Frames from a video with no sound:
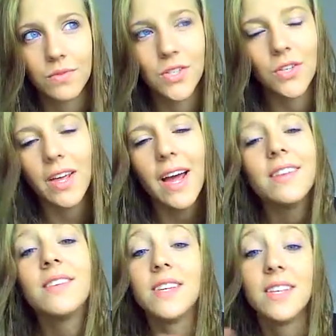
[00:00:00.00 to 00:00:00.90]
So they had
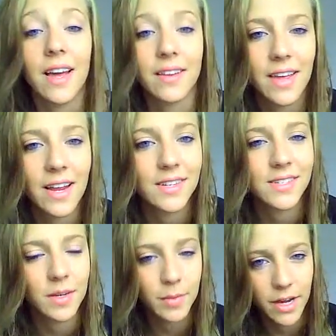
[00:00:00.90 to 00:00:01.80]
to see that. They had to
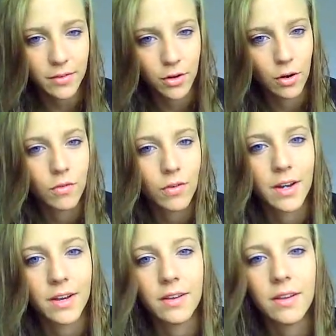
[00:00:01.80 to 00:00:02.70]
see me have a
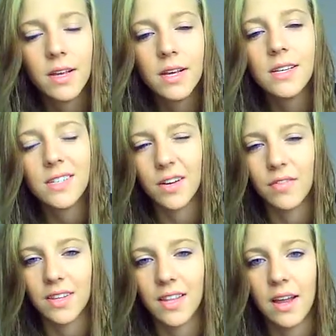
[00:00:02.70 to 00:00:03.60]
girlfriend and stuff
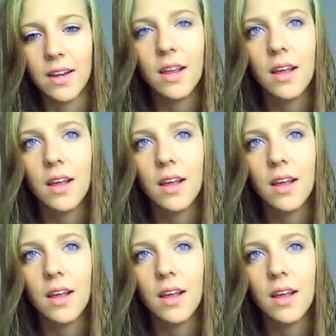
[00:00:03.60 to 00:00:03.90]
like that.